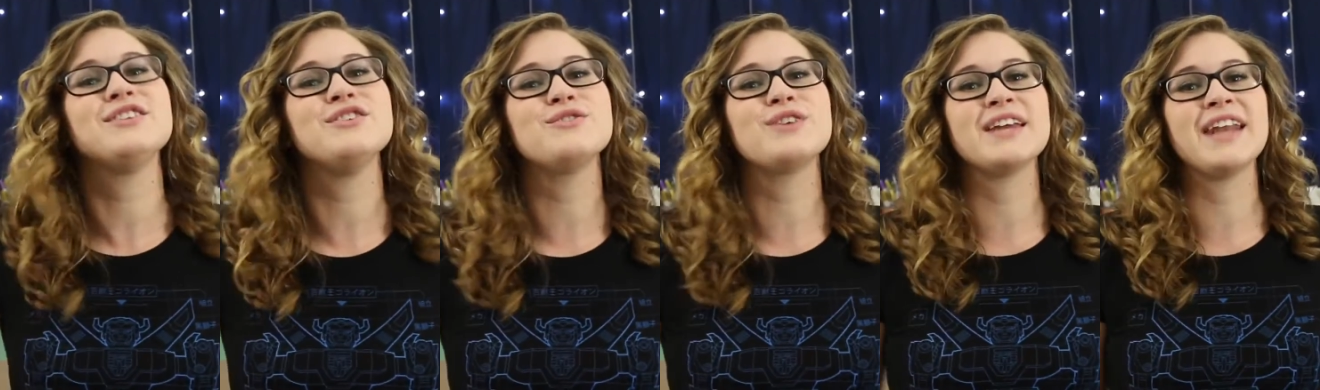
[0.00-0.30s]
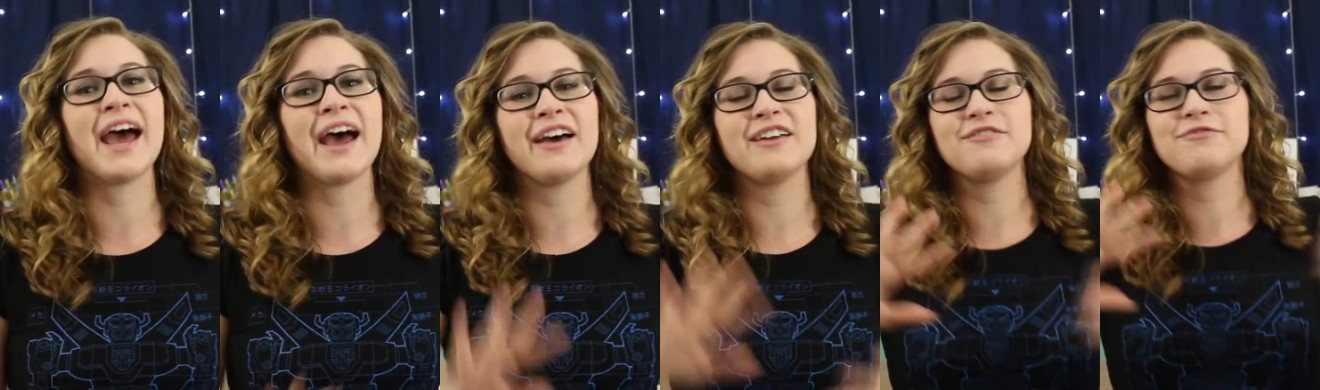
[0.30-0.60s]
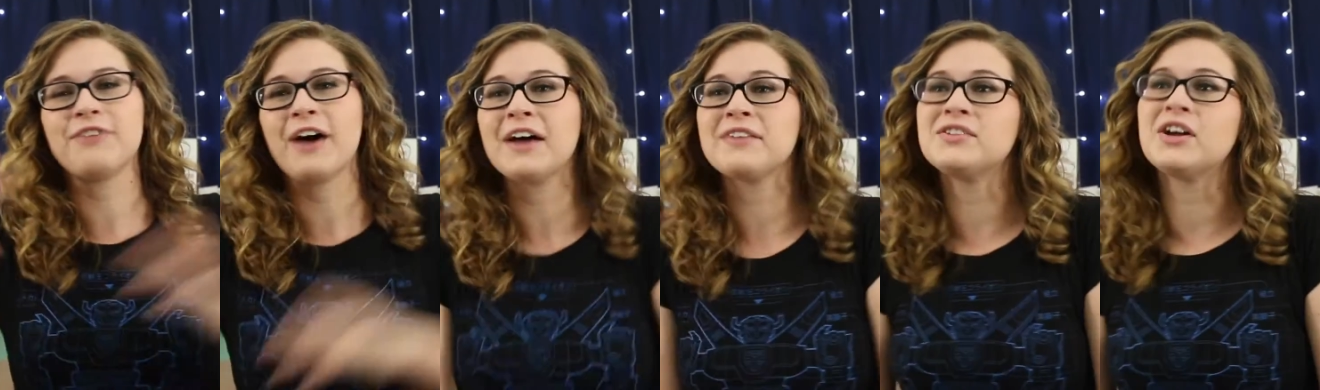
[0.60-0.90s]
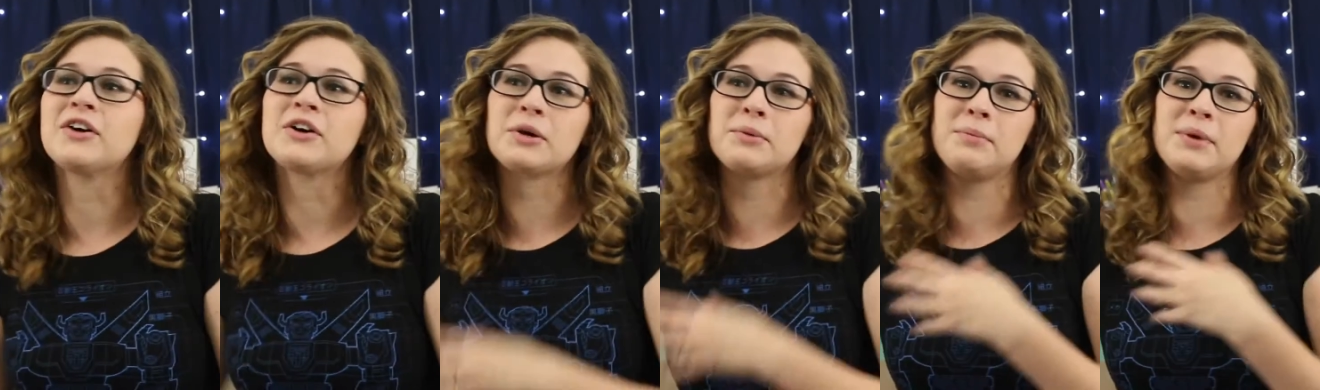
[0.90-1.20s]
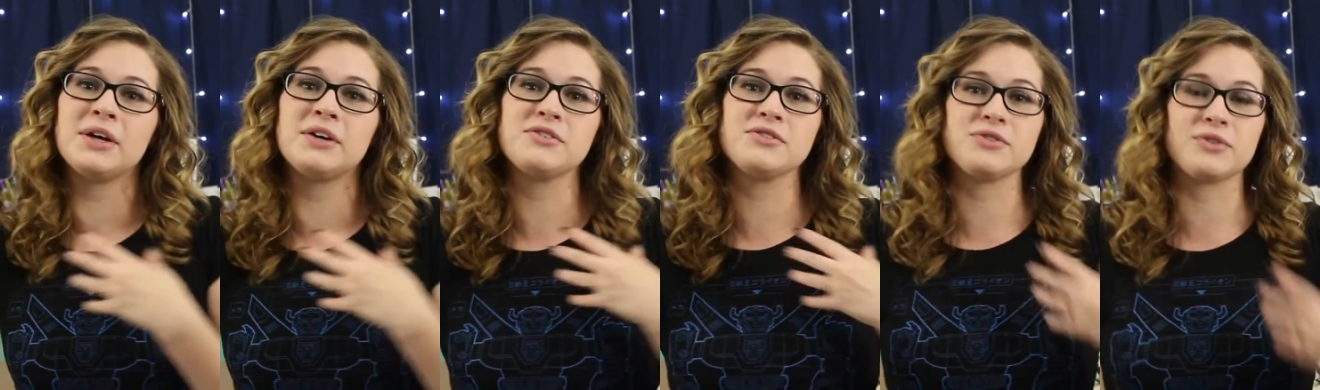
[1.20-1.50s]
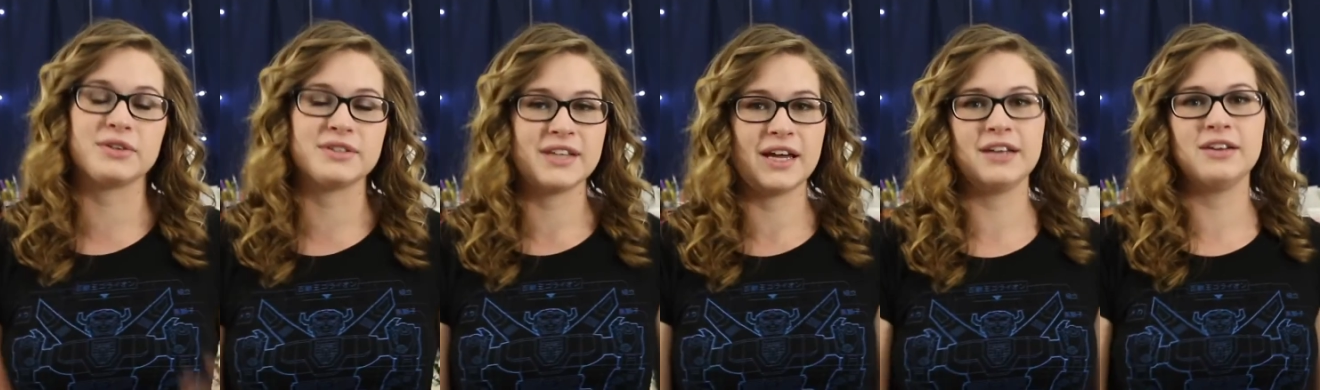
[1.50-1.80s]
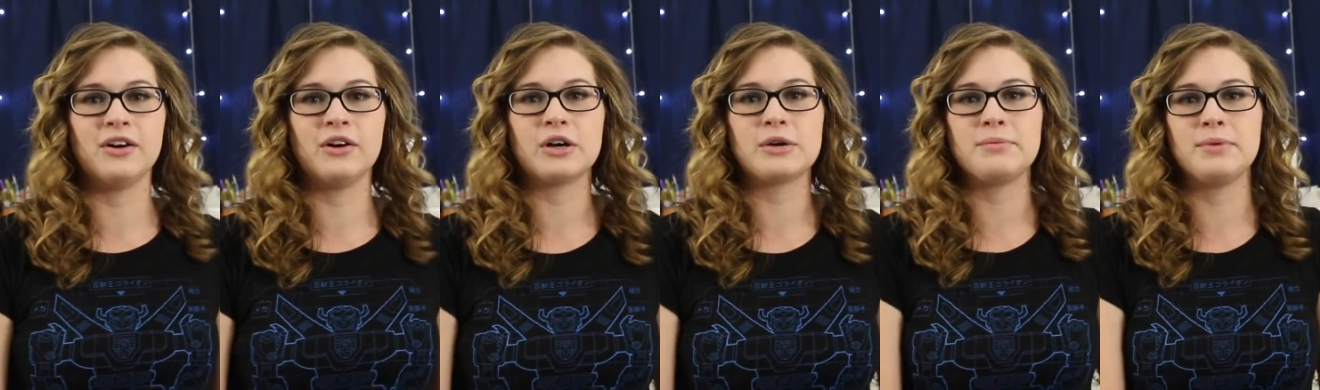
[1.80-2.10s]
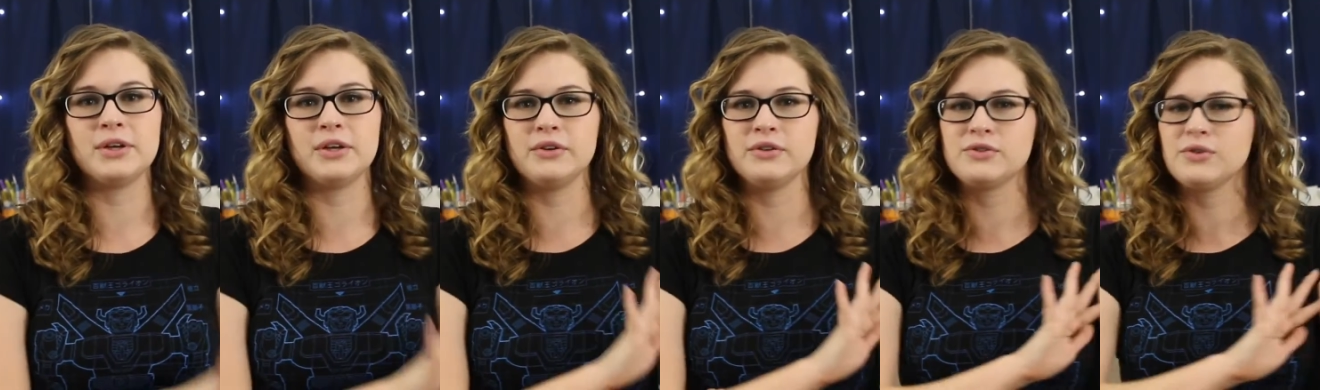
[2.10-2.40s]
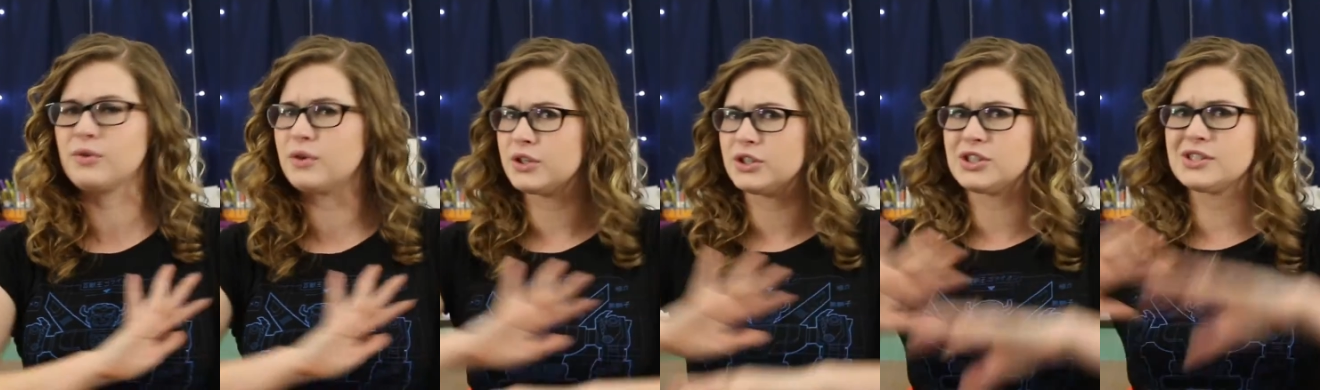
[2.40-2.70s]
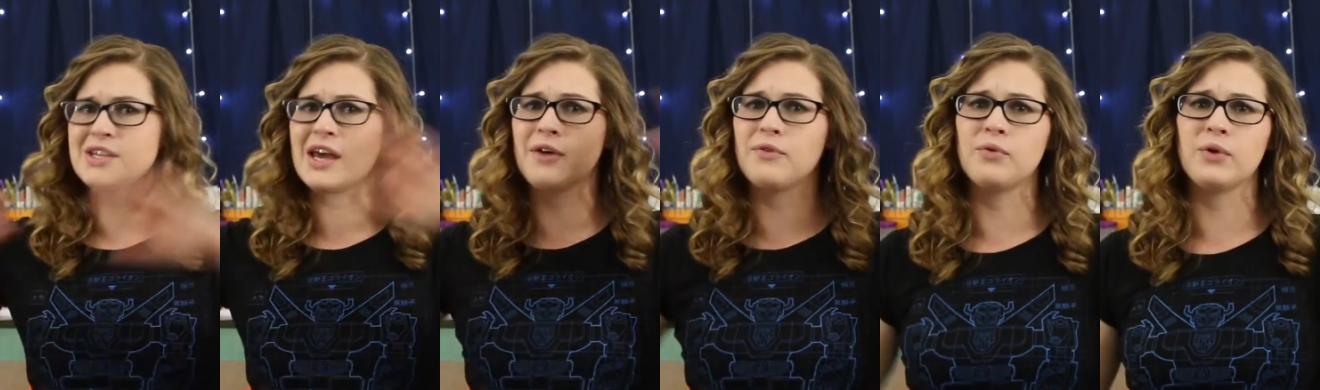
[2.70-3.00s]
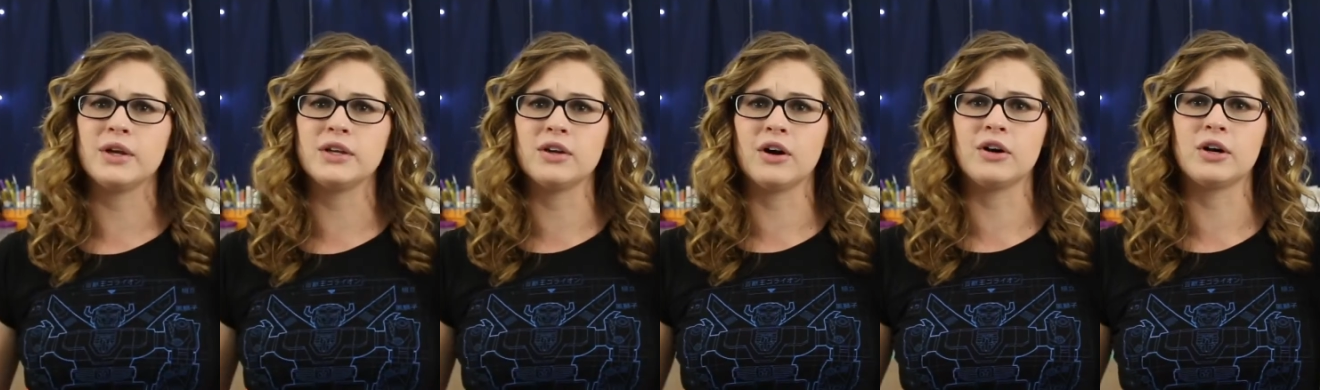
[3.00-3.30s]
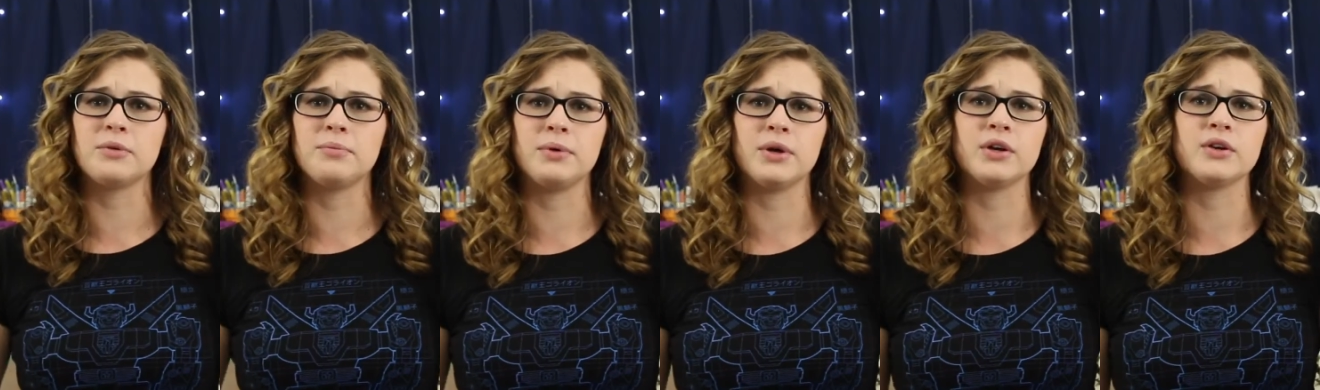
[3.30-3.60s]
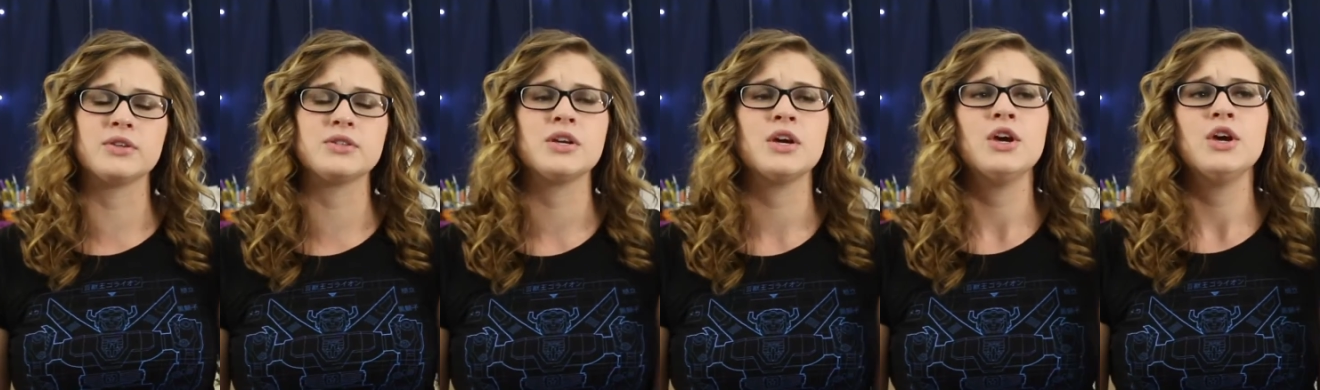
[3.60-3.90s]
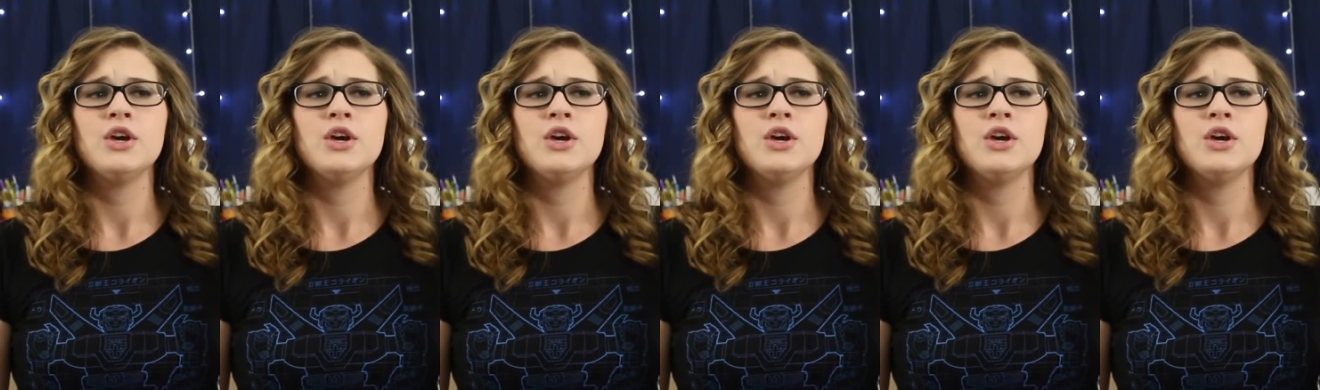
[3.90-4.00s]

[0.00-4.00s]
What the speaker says: You can add $5 bills or $10 bills or just have $1 bills.